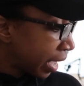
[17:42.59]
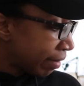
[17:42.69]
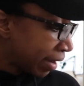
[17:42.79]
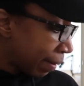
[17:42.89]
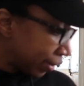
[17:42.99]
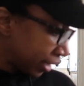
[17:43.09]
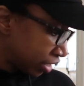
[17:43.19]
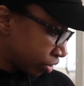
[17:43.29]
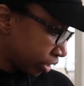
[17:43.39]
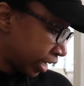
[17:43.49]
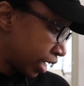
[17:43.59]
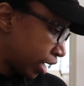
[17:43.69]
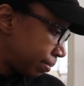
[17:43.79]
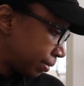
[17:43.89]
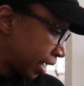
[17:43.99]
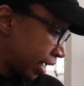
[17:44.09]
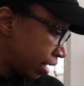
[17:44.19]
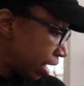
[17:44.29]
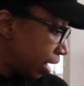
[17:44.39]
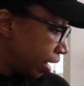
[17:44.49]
have not put his crate up yet.